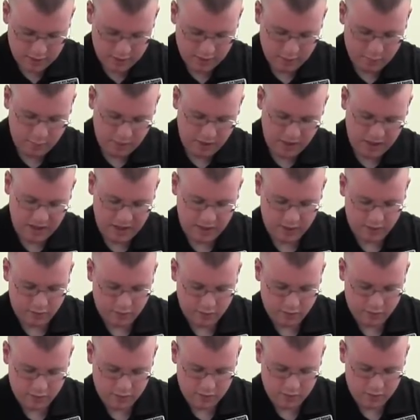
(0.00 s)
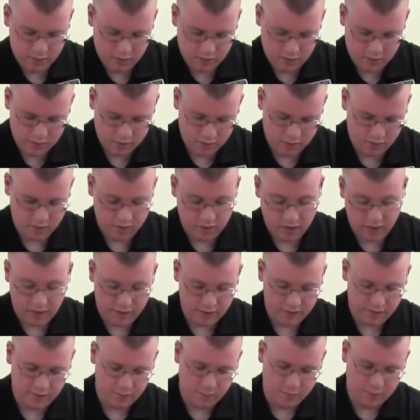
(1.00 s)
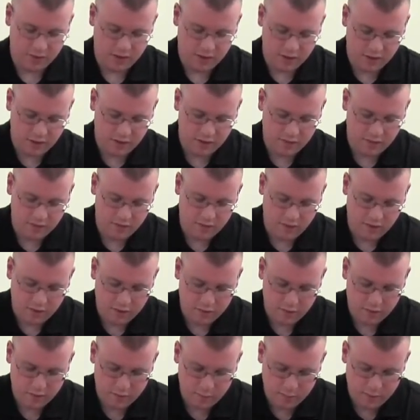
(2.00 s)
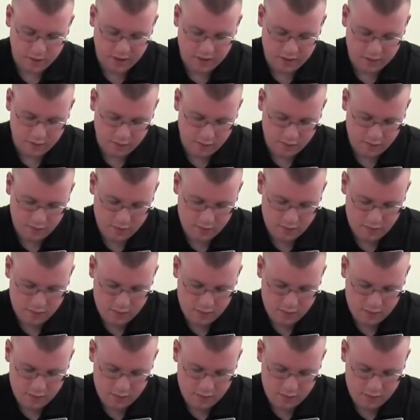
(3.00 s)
the panel, or not unzip, but unvelcro the panel.